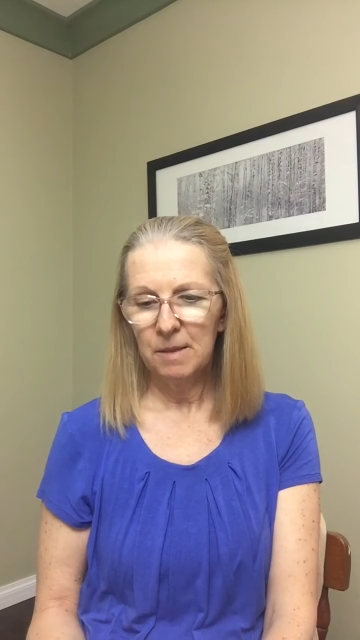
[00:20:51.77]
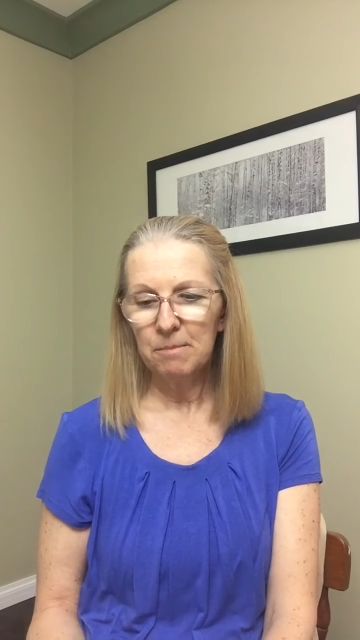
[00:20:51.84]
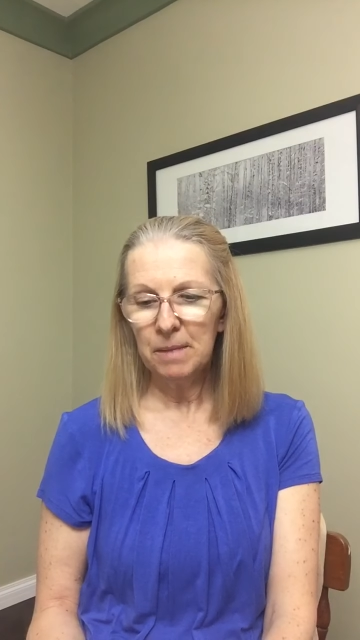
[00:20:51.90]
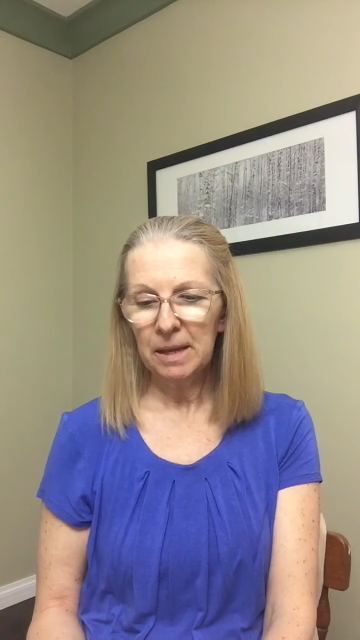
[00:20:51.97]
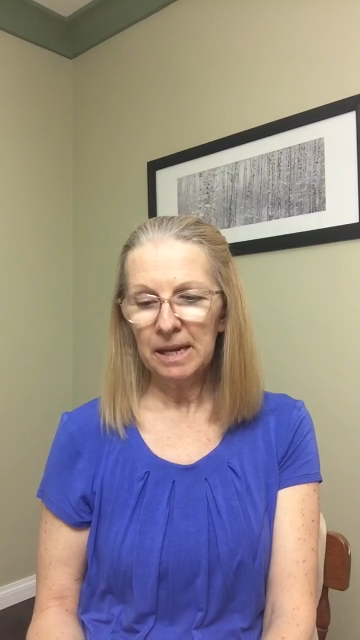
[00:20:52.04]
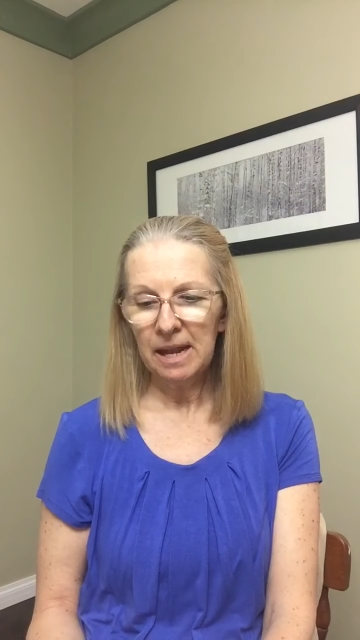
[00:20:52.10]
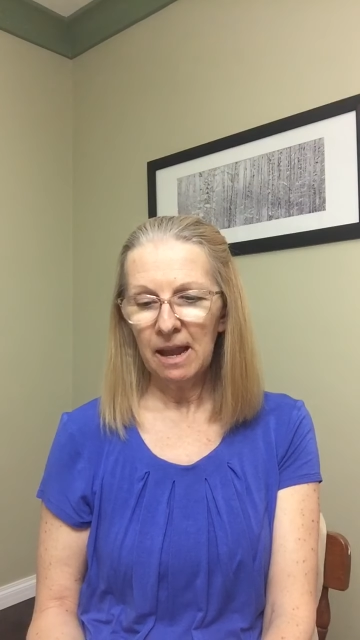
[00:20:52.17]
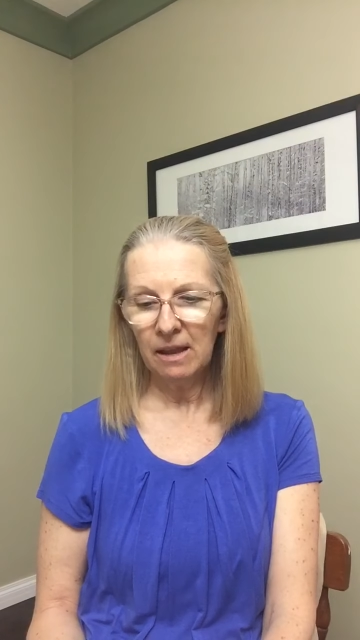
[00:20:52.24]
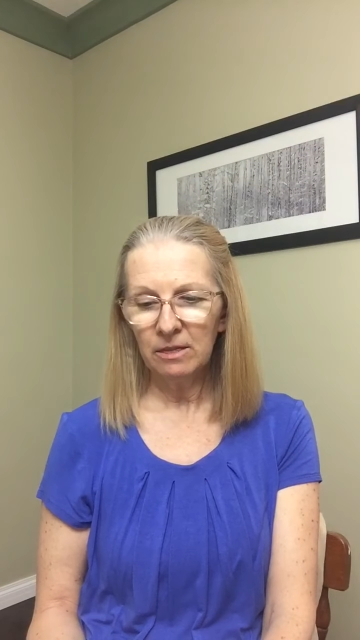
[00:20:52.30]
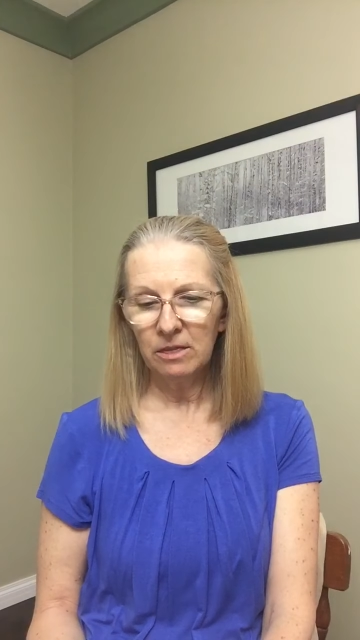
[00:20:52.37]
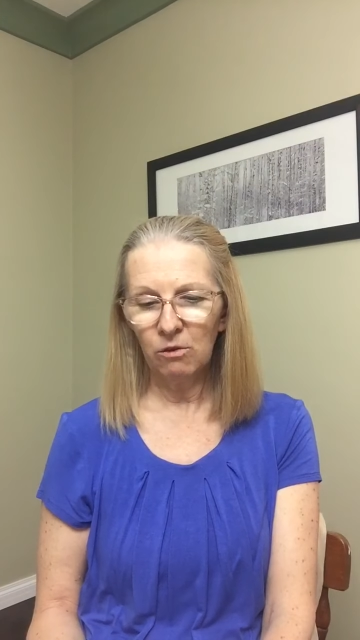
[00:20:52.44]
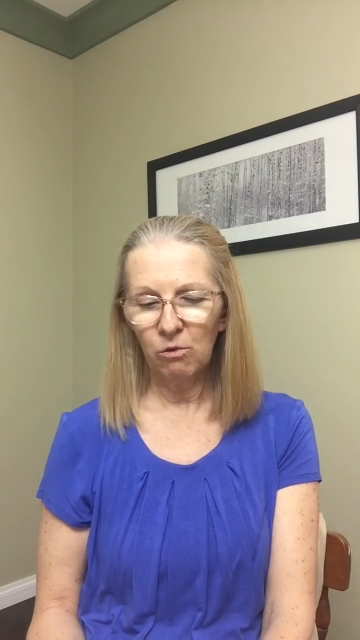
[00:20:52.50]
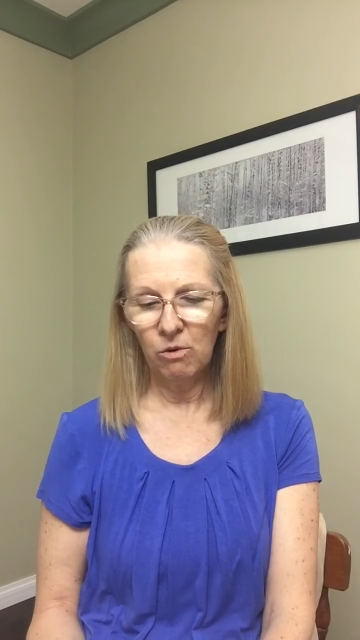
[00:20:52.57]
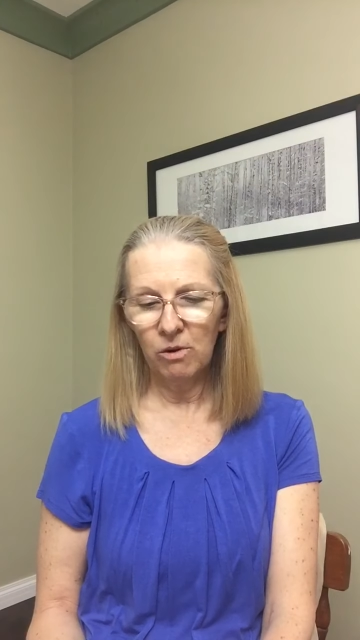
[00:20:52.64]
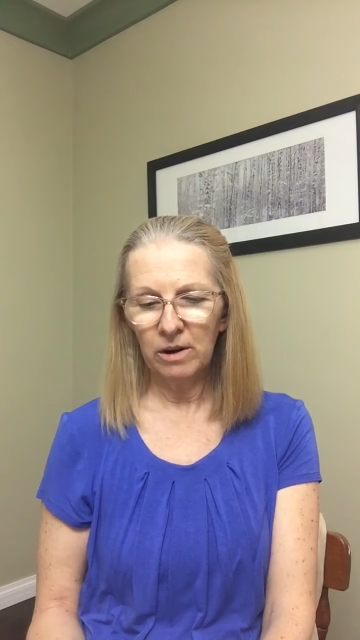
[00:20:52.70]
Many had
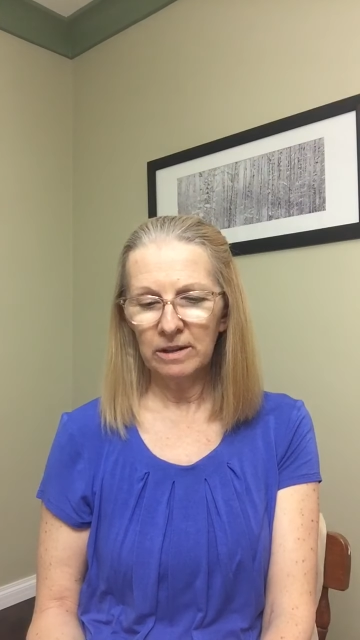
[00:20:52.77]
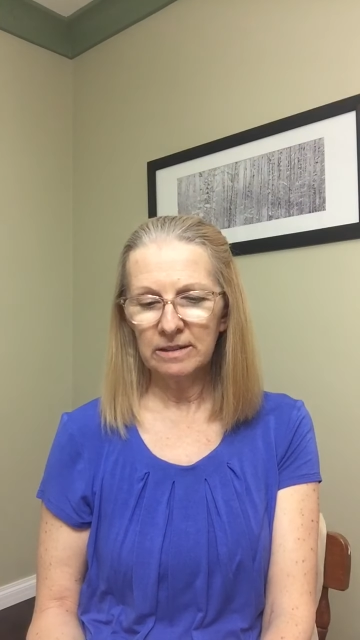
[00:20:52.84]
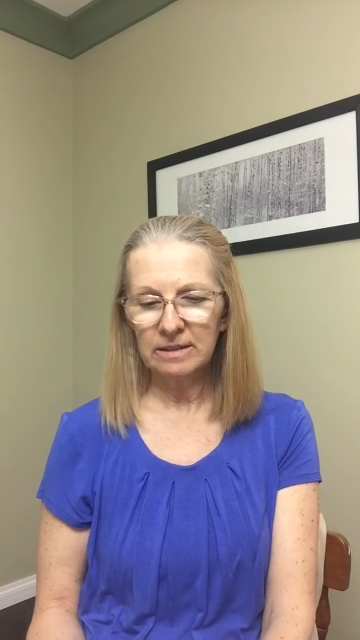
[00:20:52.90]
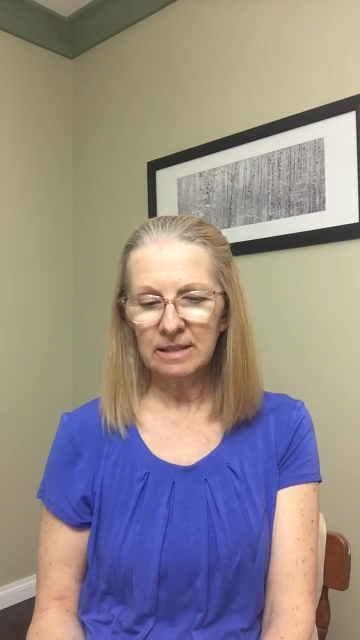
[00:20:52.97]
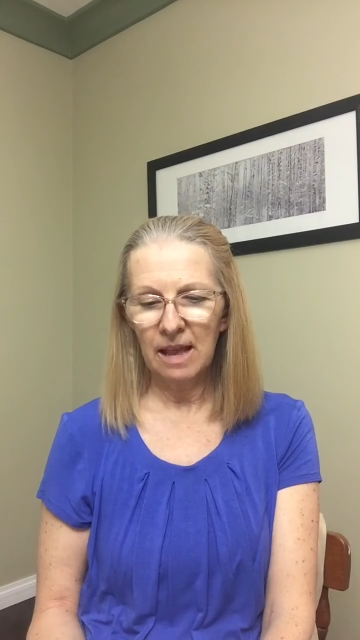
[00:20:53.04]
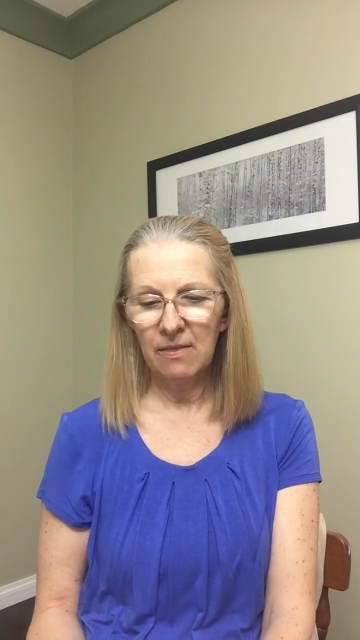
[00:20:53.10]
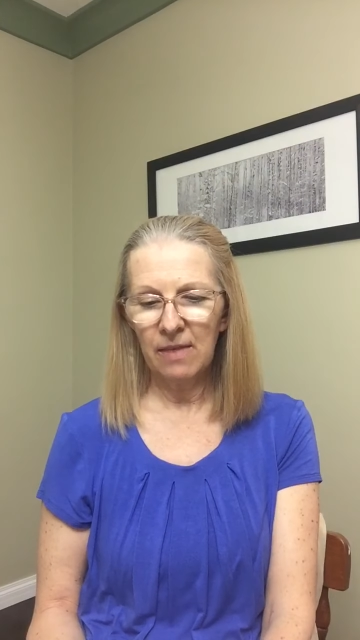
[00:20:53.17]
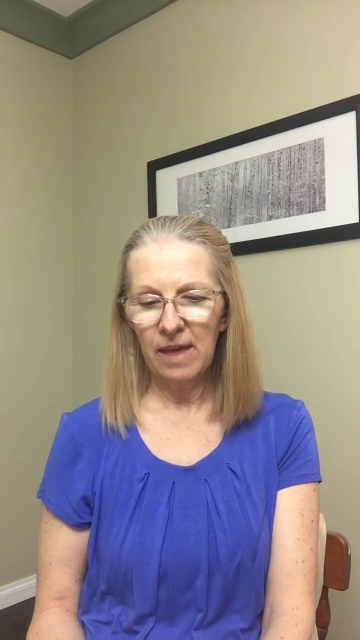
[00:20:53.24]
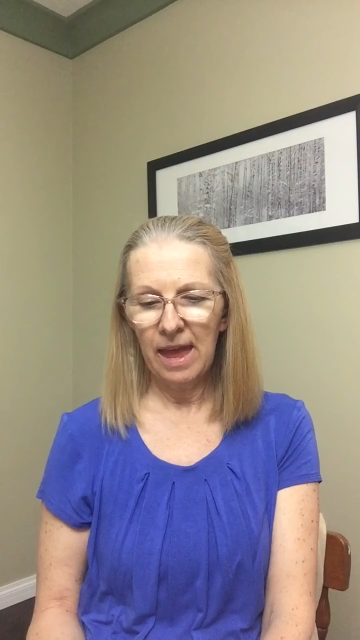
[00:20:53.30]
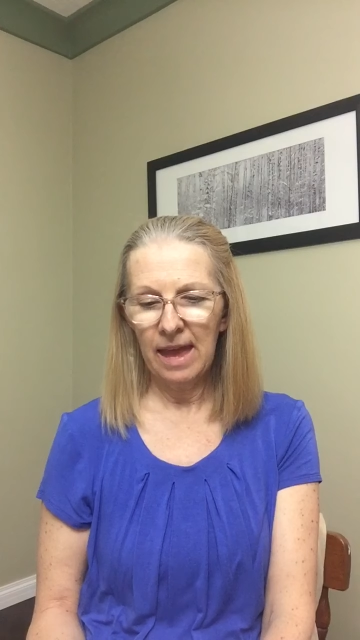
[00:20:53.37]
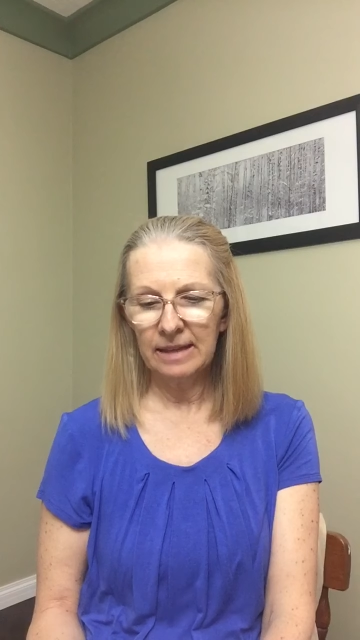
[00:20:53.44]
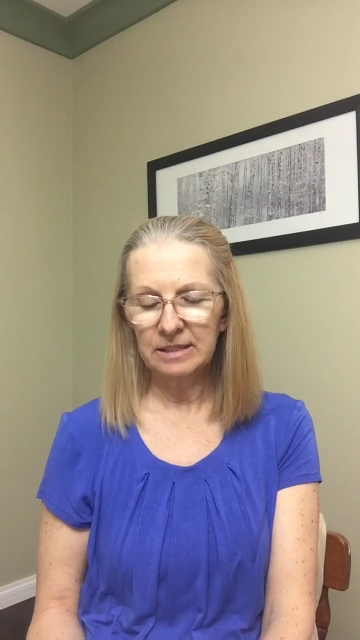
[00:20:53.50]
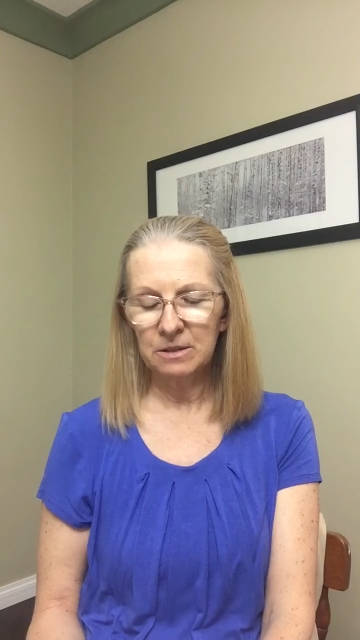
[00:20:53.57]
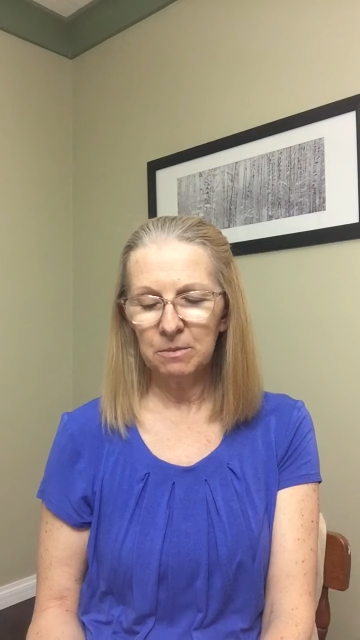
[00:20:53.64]
thorns, and they had